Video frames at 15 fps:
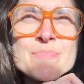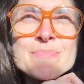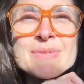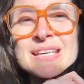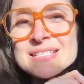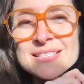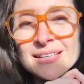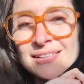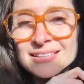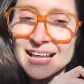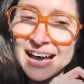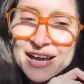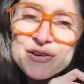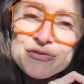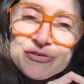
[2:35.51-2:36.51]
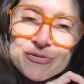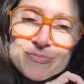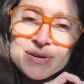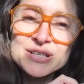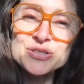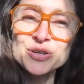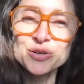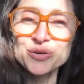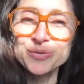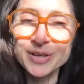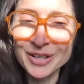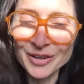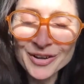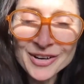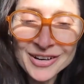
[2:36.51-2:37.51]
mid-life,
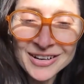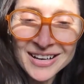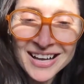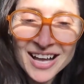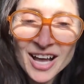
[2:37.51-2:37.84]
mid-career,